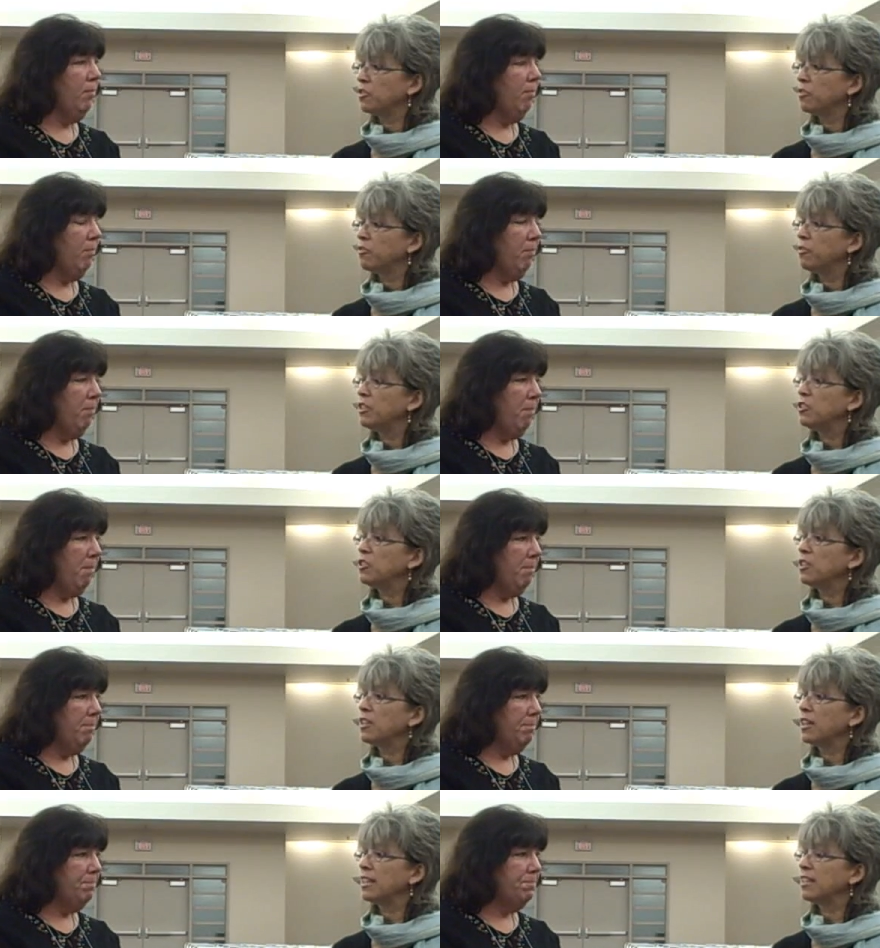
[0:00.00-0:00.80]

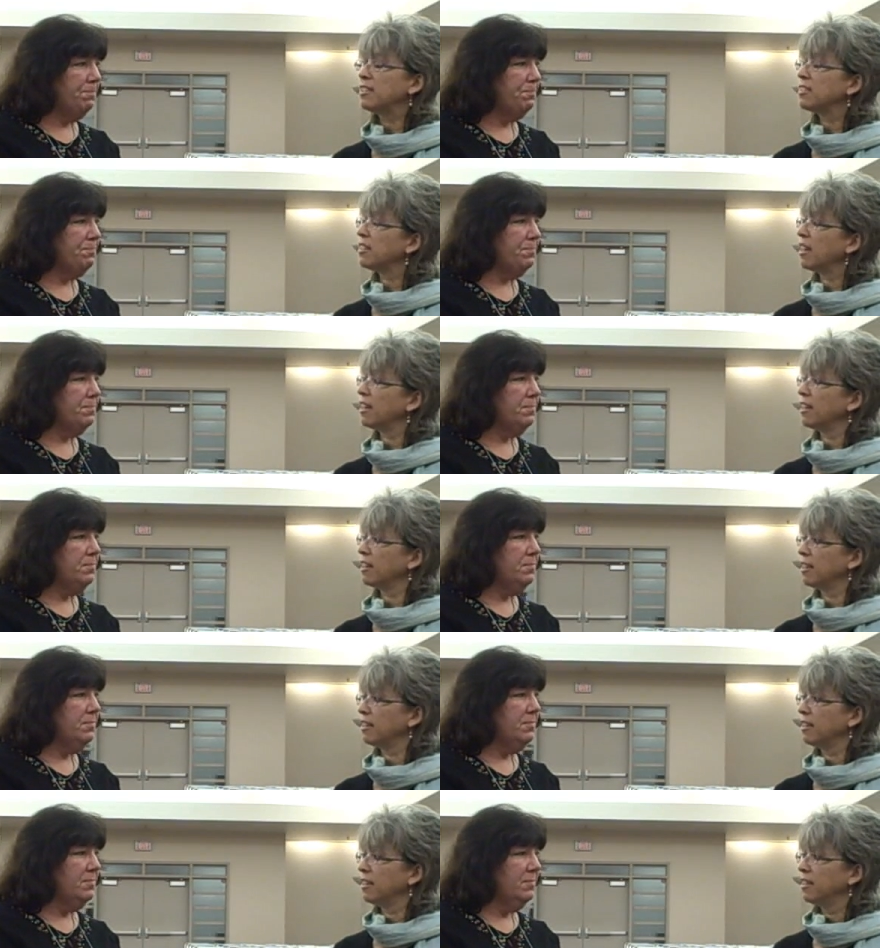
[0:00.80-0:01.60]
Speaker 1: sufficiently
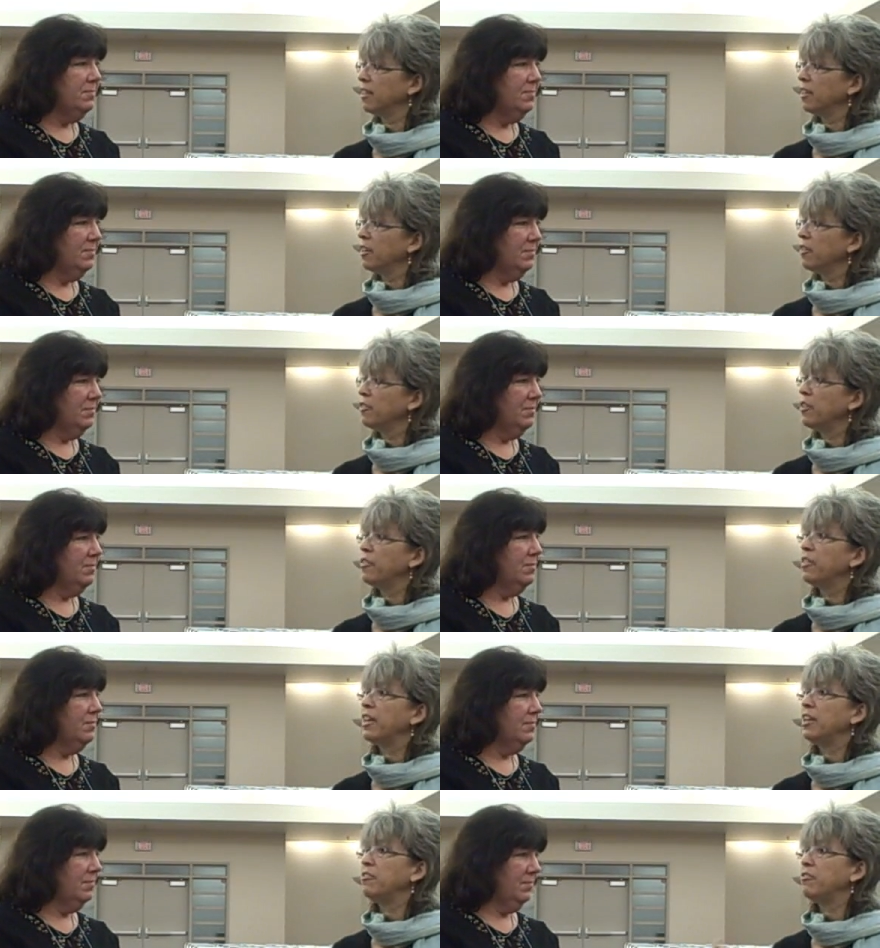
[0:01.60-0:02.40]
subtle
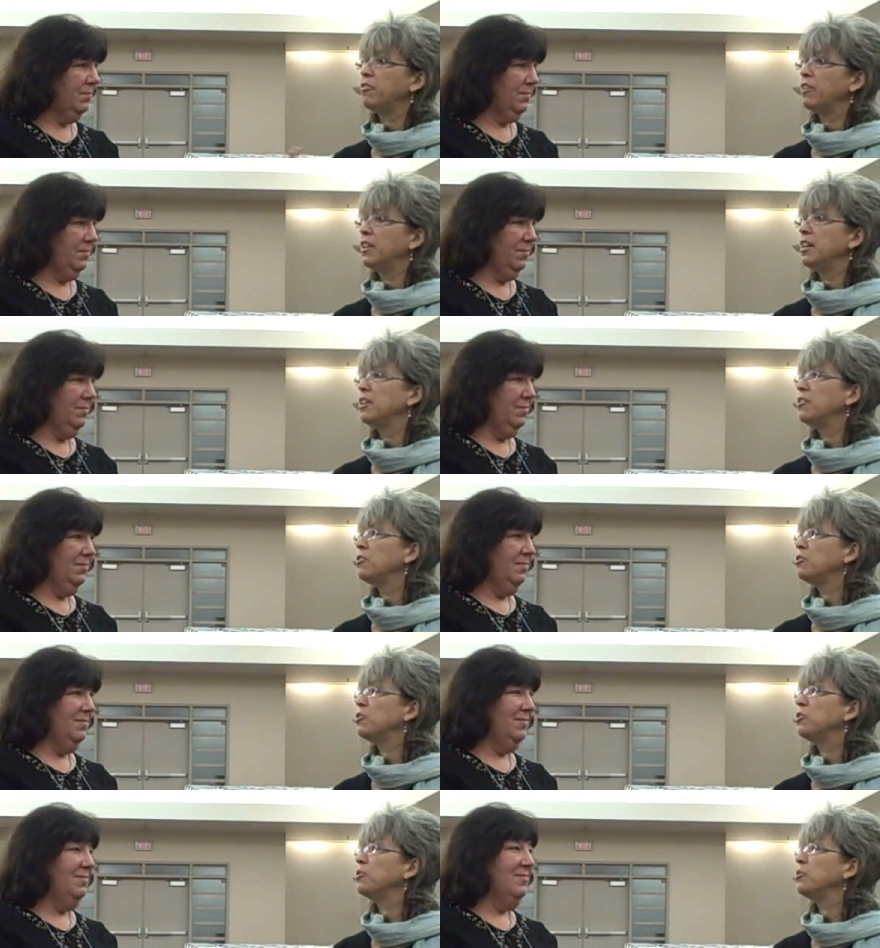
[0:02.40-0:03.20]
that they fit
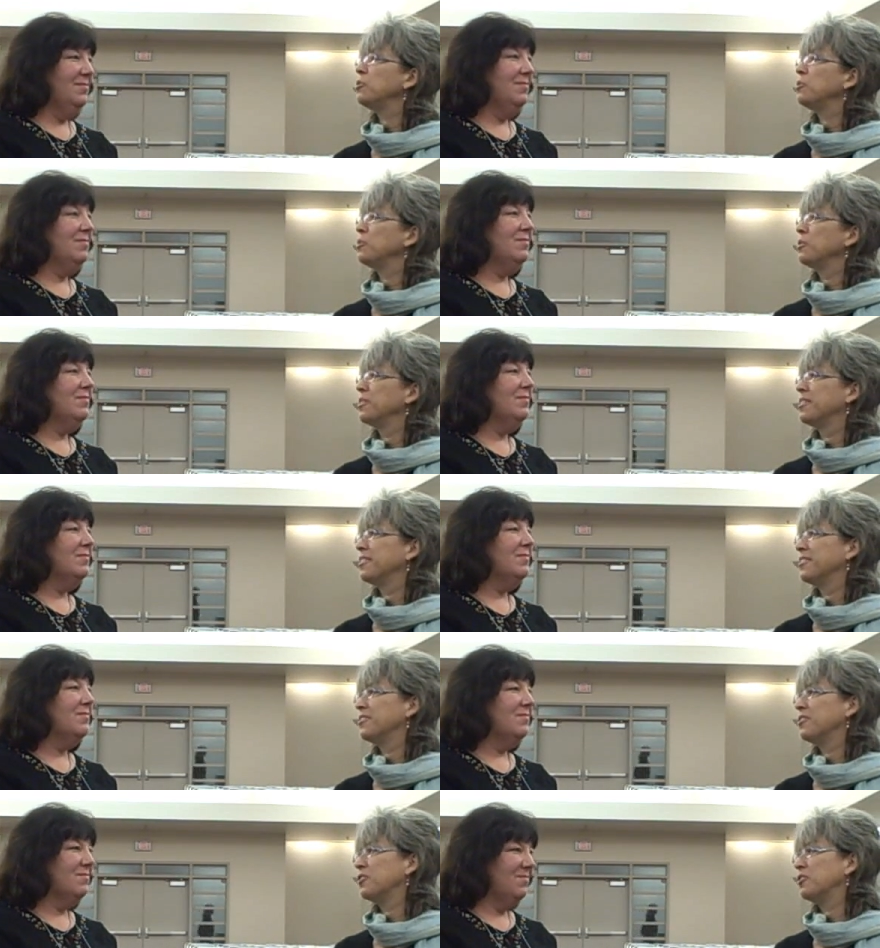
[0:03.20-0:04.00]
into
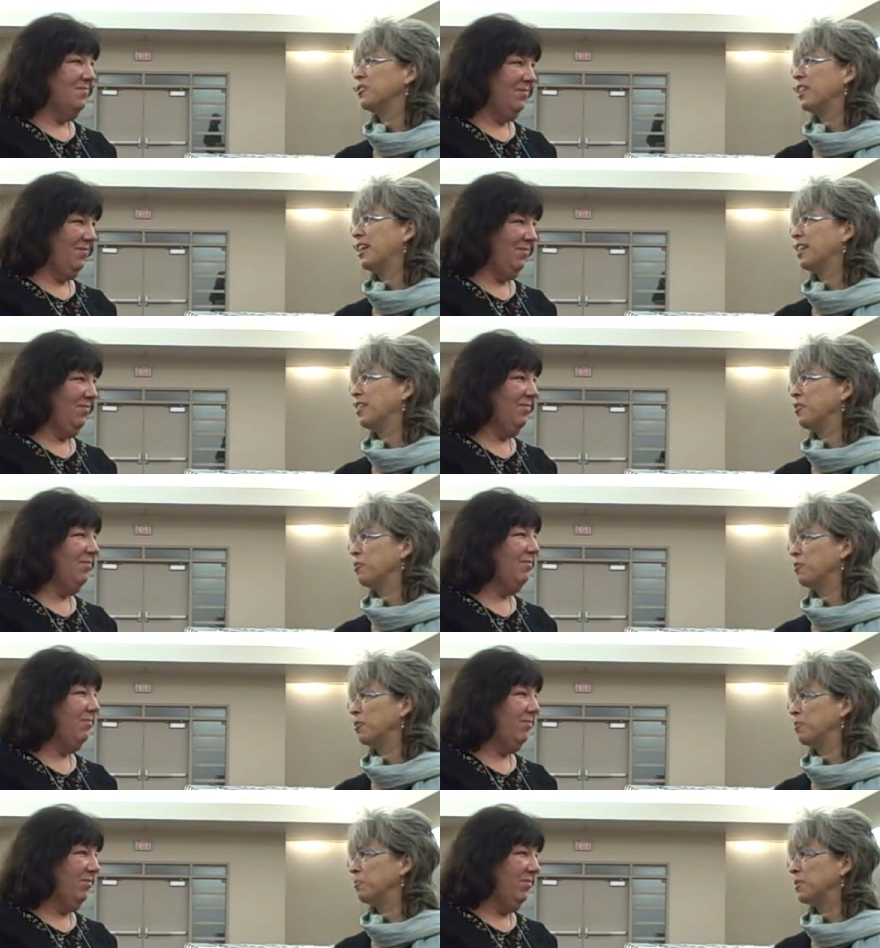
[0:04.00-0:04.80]
societal
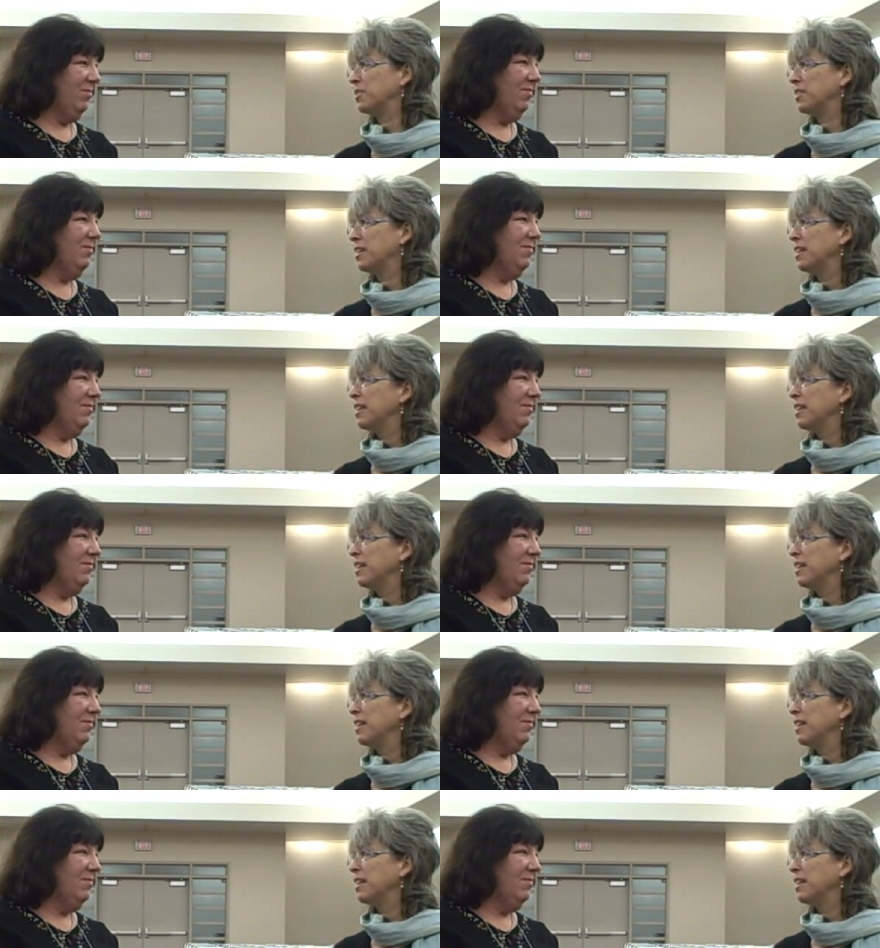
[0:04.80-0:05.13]
norms.